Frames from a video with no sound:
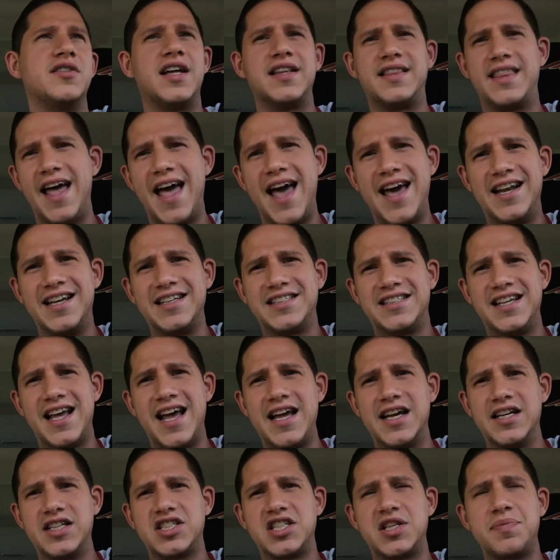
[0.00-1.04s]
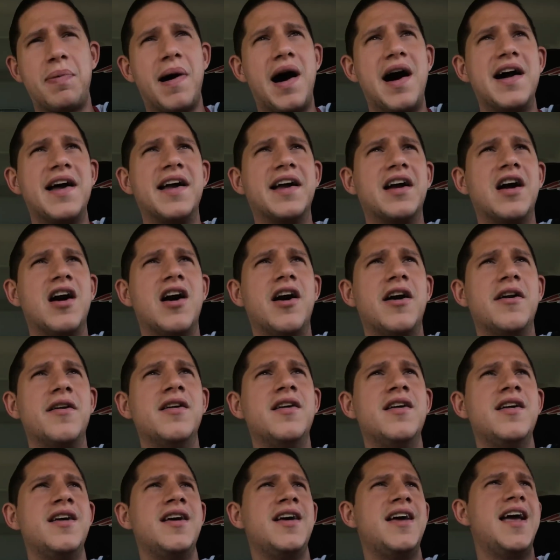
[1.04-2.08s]
that the NSA is spying on
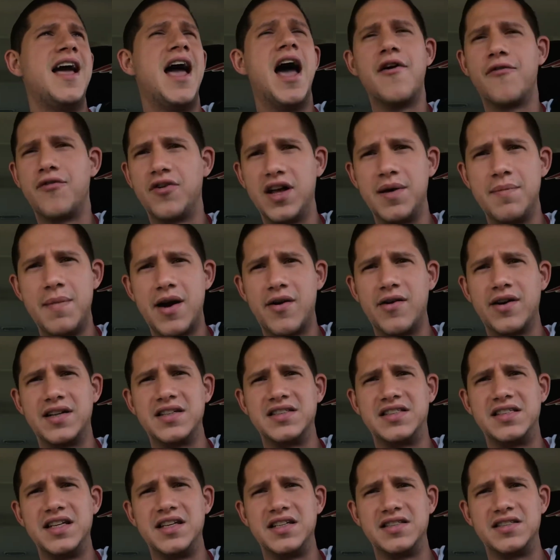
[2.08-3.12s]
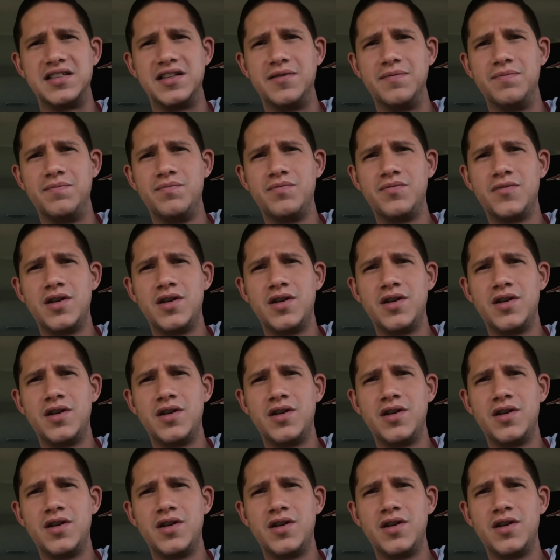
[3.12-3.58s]
every American citizen.